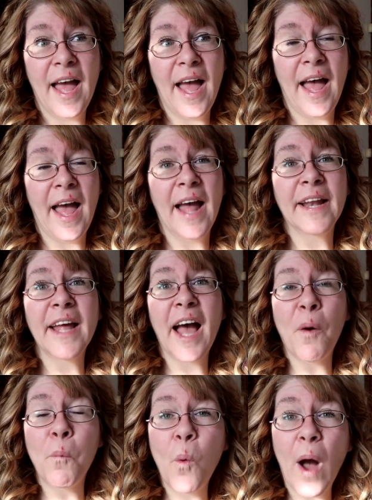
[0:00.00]
And
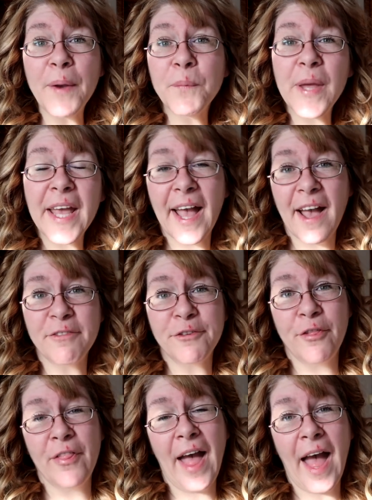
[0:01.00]
one week
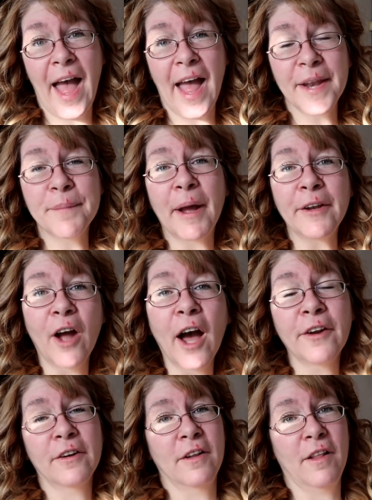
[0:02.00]
after that, my
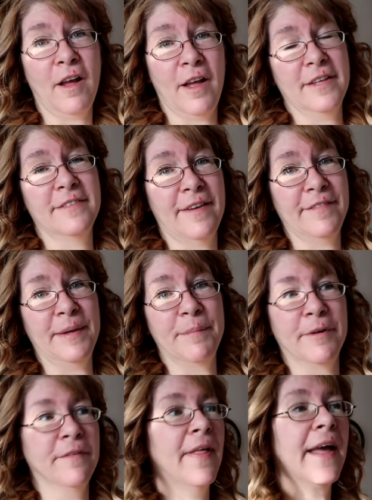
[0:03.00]
daughter-in-law is having a
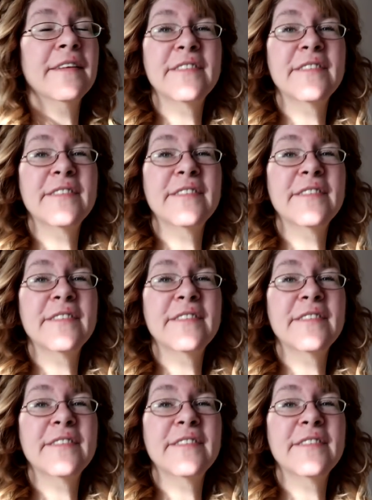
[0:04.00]
birthday.